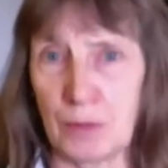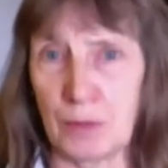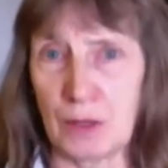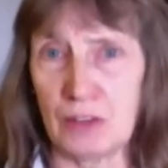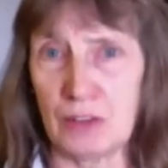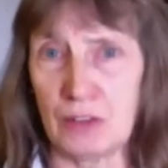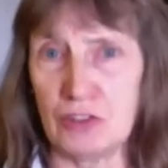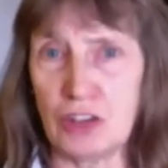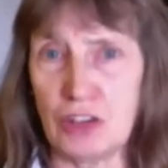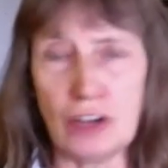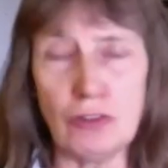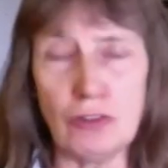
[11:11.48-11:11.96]

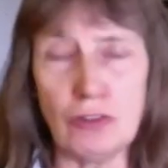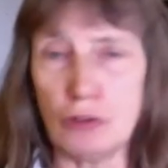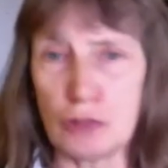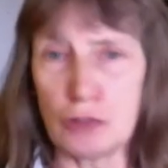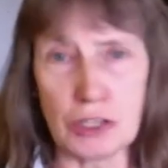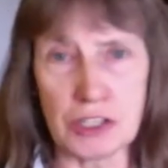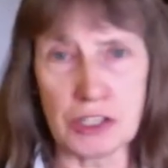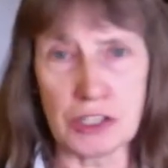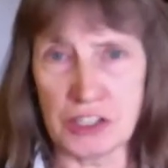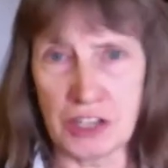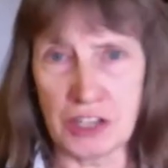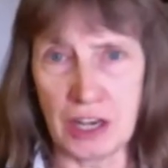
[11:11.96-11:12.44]
general
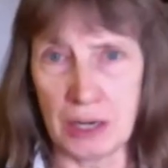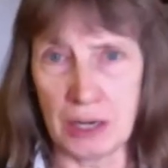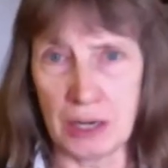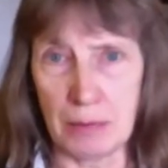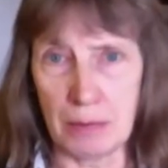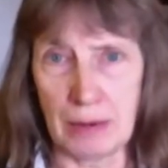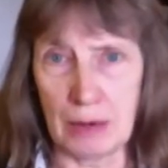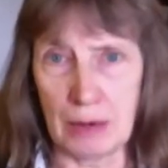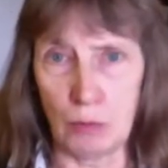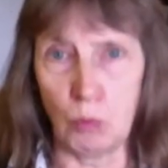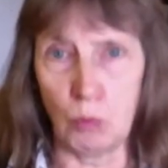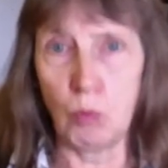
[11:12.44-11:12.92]
concern
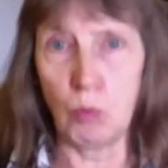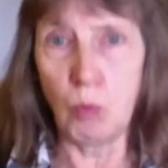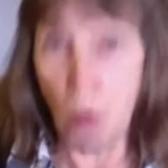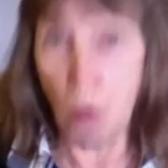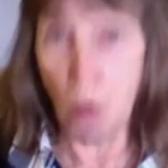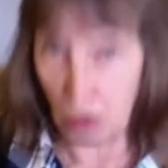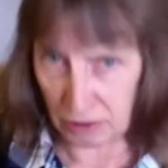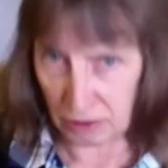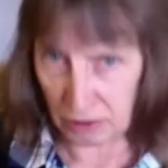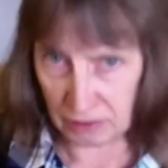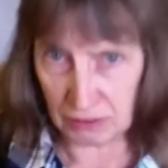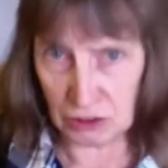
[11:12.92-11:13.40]
about
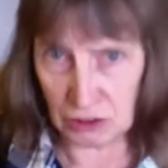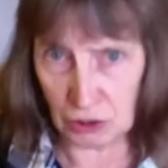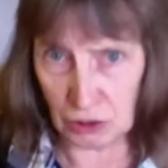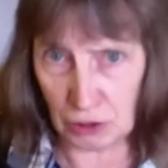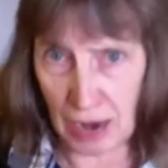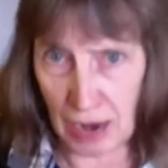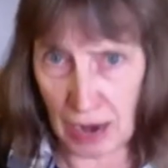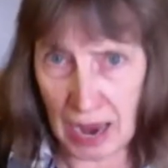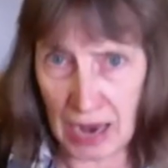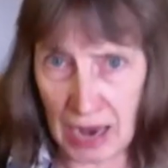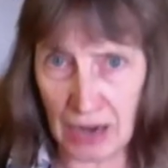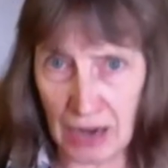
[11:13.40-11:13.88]
what you know
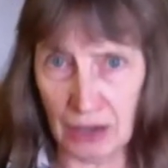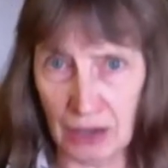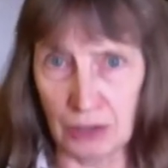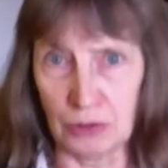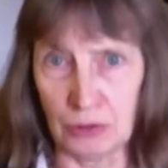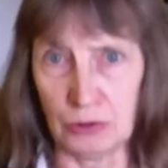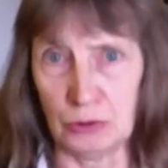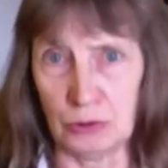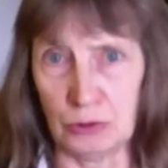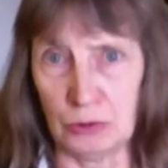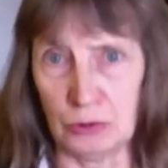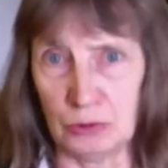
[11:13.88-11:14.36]

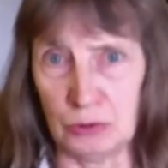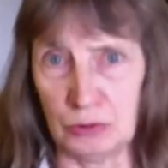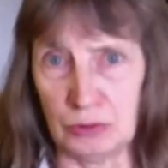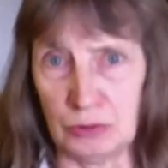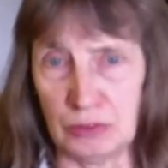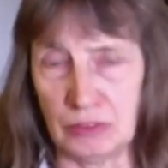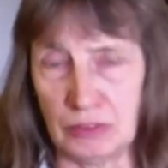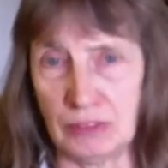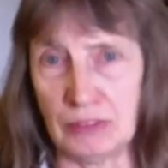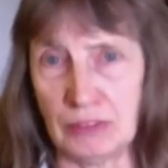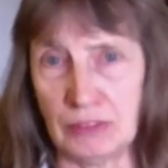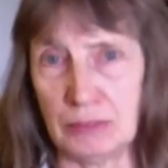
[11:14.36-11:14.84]
how
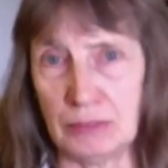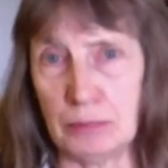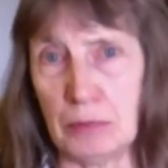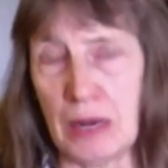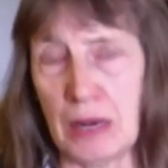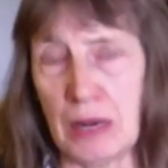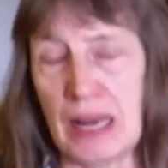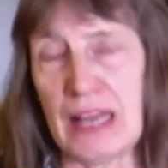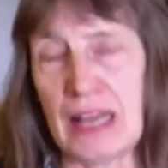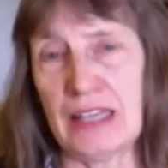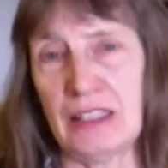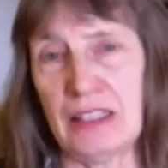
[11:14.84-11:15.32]

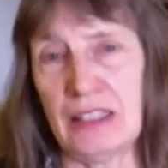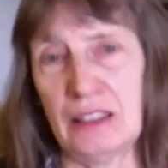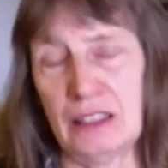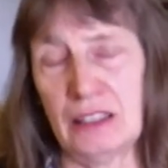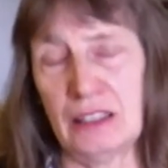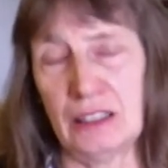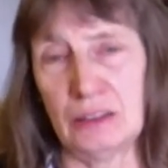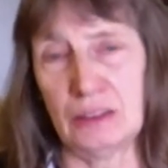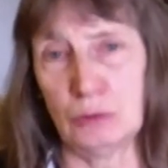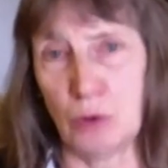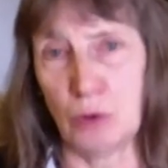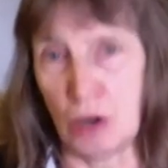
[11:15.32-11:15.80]

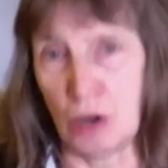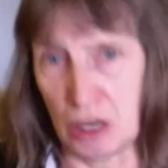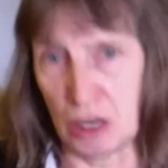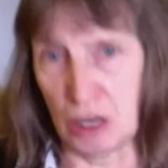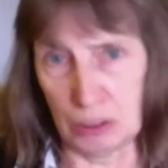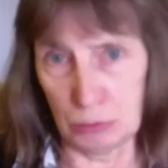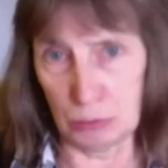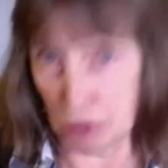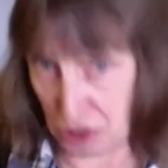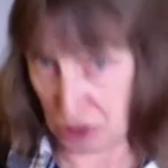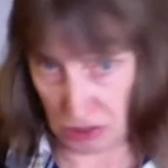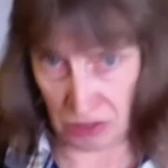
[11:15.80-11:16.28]
molecular work
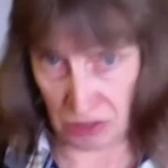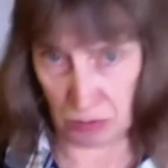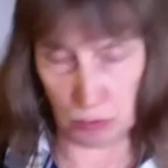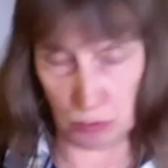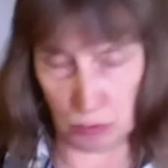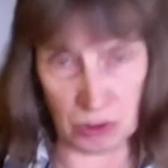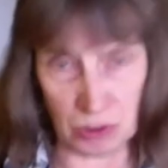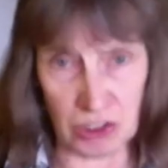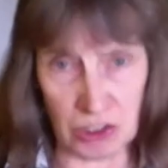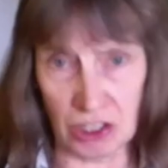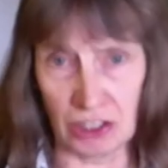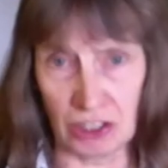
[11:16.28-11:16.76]
was
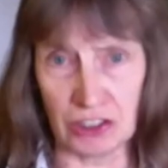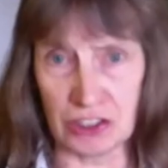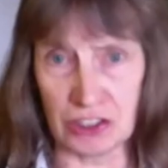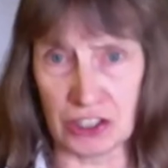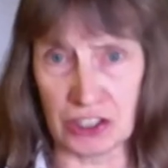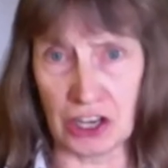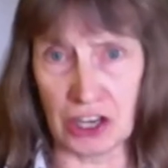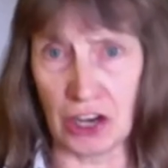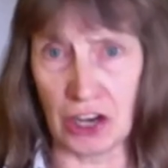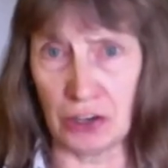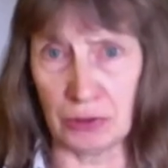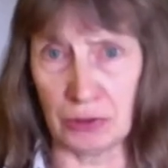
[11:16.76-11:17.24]
was going to
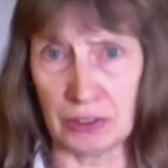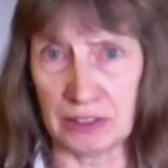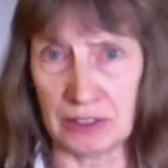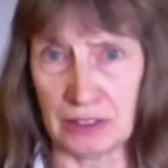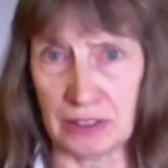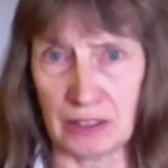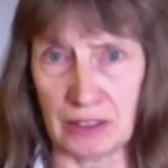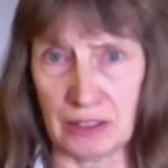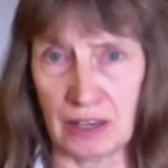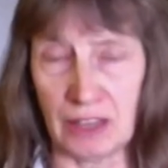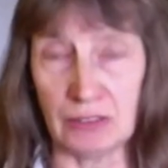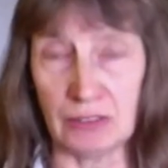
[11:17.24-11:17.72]
go and
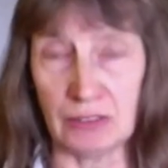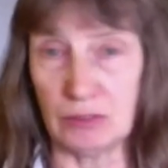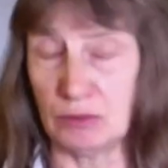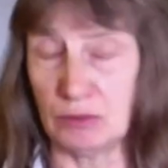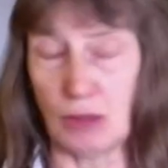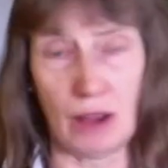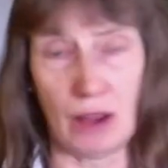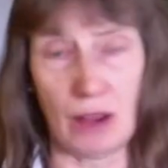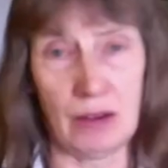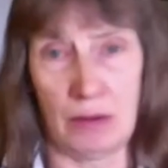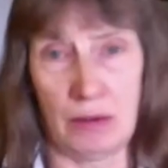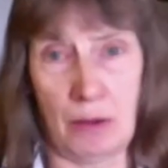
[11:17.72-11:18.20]
and
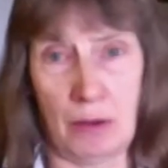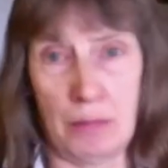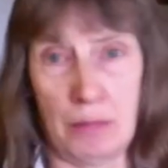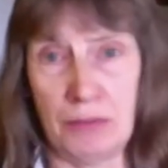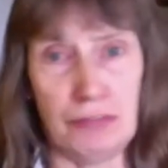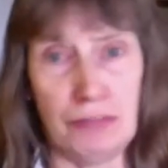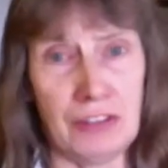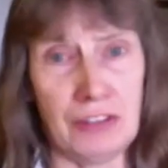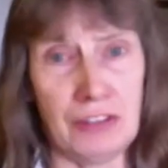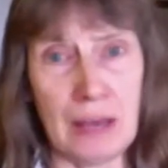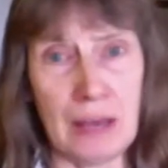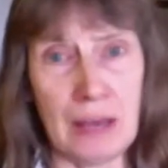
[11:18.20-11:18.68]
I mean
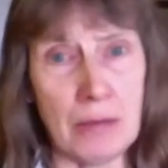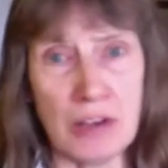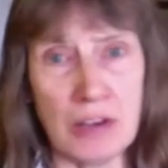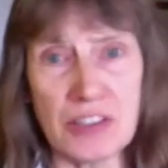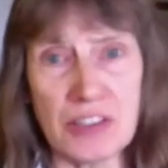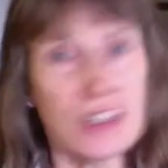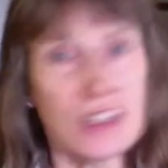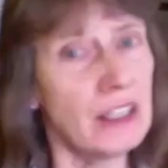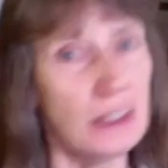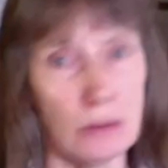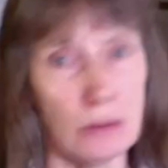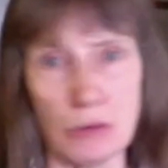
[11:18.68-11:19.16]
for the
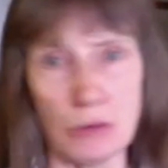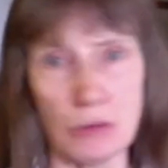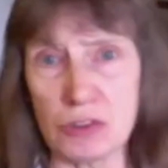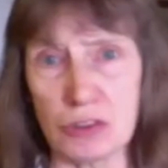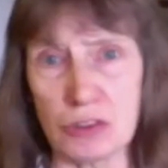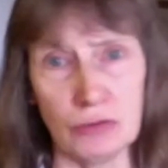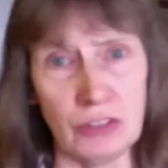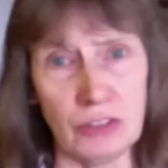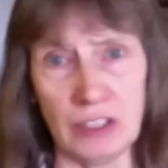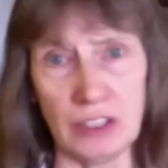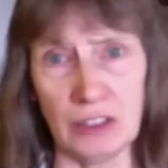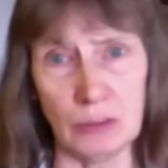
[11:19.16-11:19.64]
MRC it was a
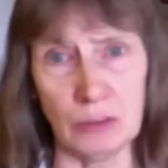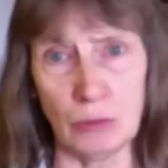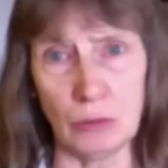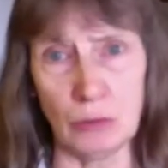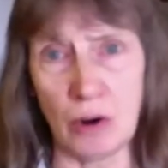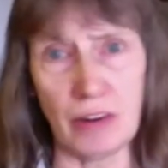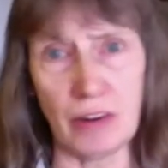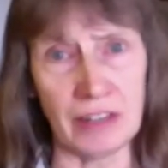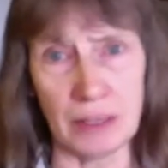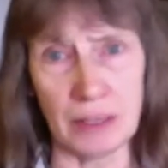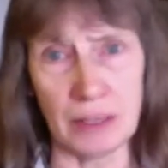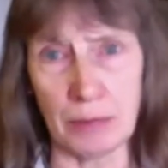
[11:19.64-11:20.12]
real
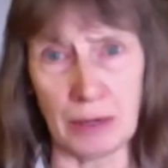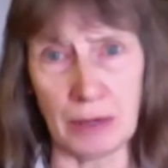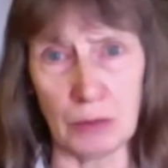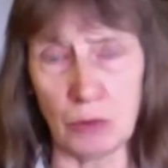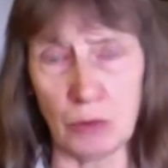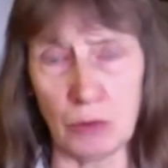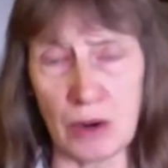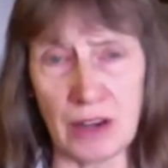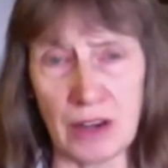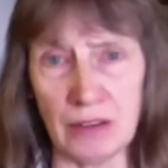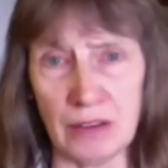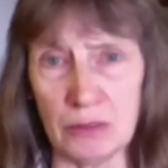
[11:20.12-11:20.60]
worry about
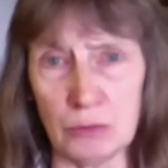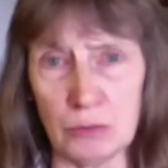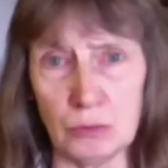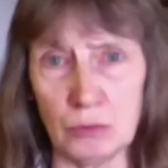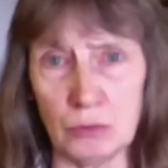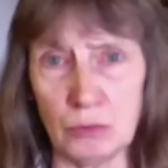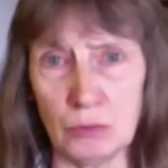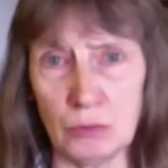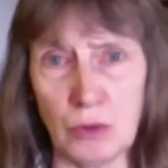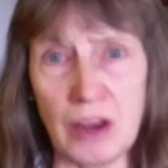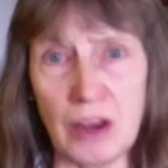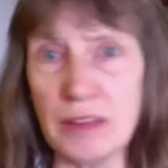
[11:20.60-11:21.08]
where
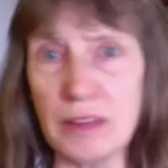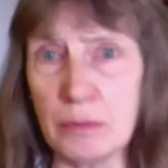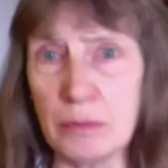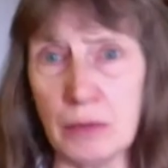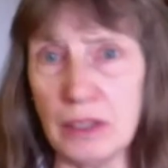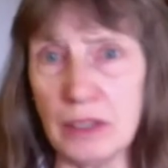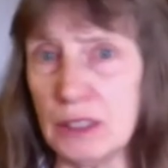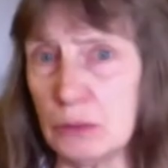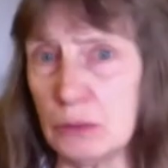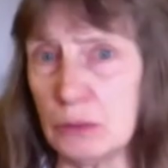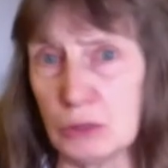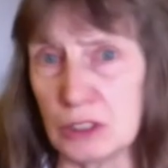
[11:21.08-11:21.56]
where the
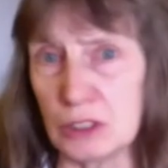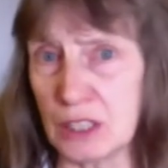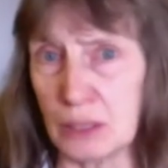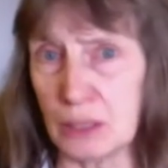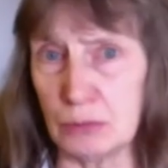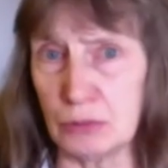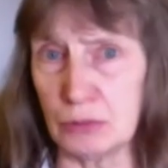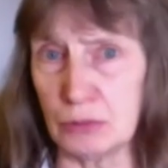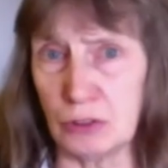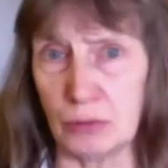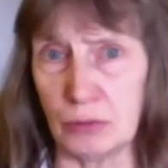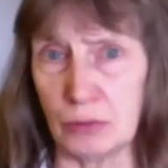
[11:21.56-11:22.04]
money would come
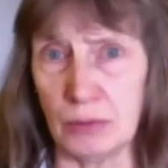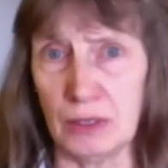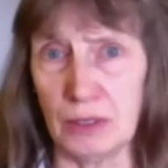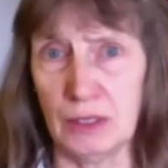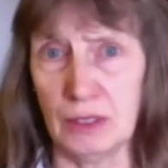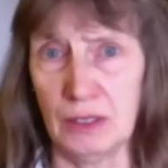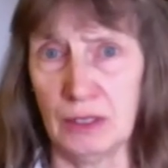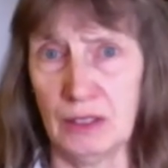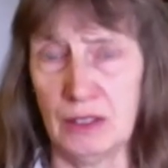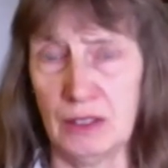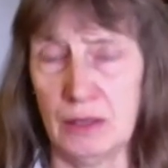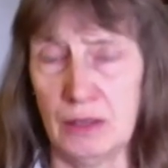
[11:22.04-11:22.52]
from
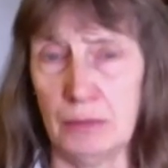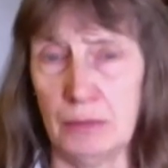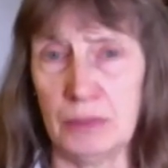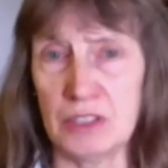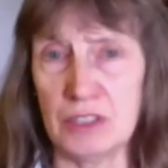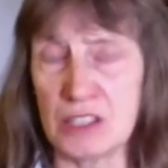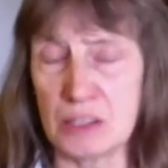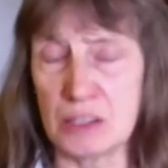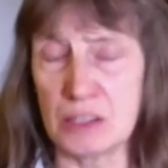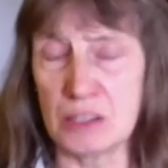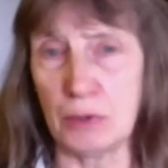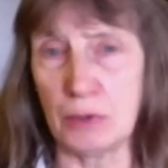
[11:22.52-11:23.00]

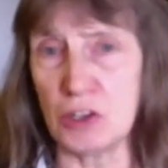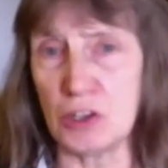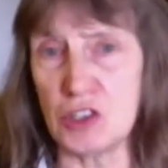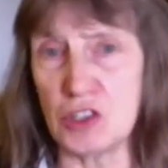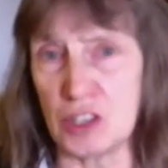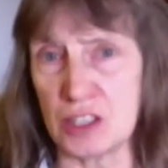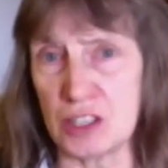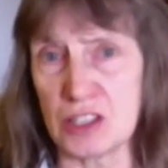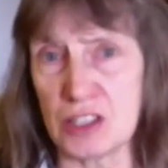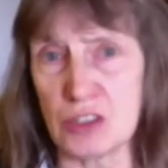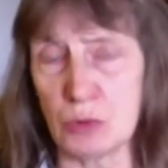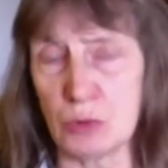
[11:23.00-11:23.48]
because the
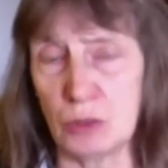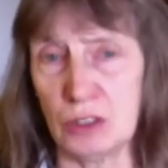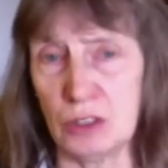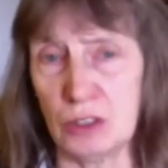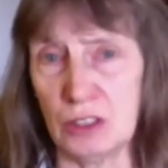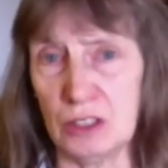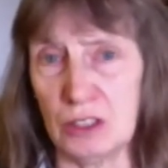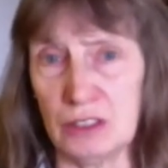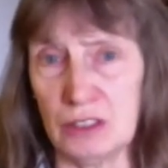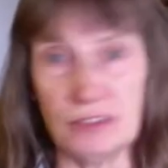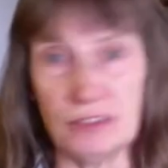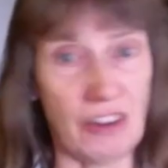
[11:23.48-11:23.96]
budgets
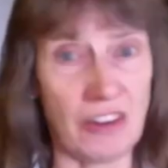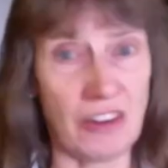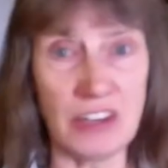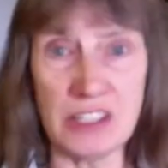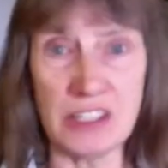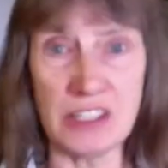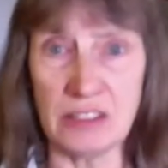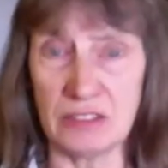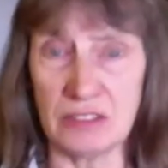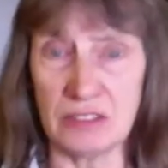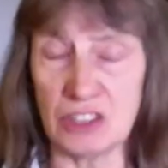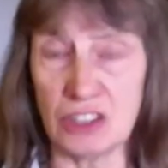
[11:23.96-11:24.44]
were very
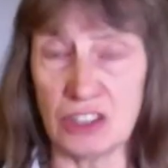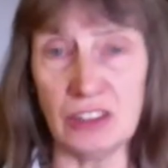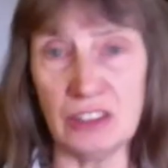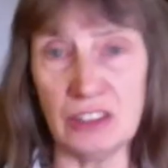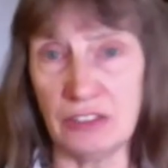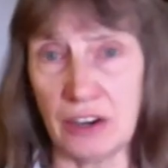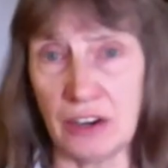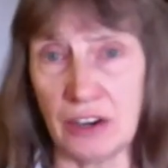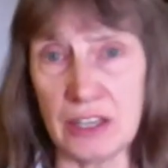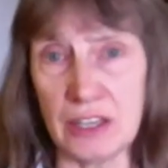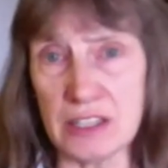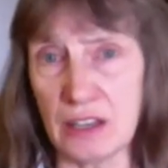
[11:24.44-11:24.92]
certainly
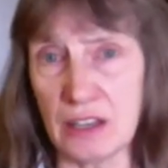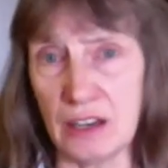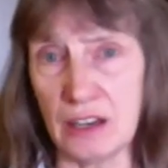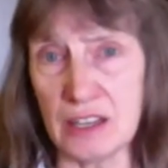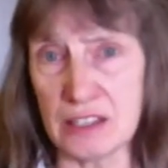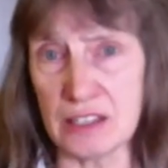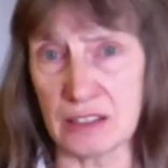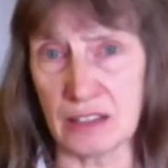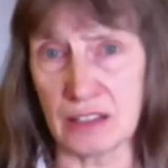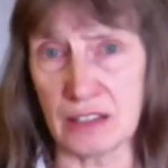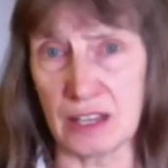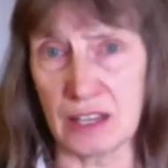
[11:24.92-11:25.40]
very tight
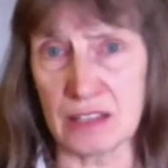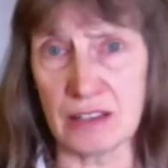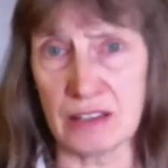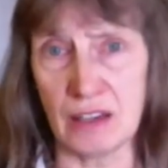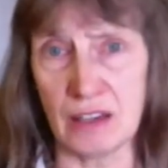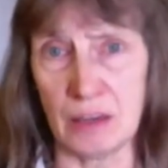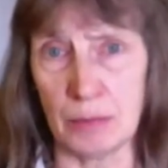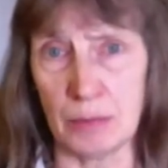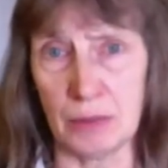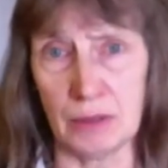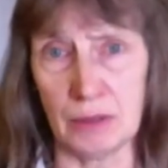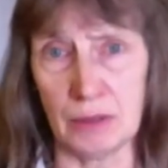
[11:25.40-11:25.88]
at that time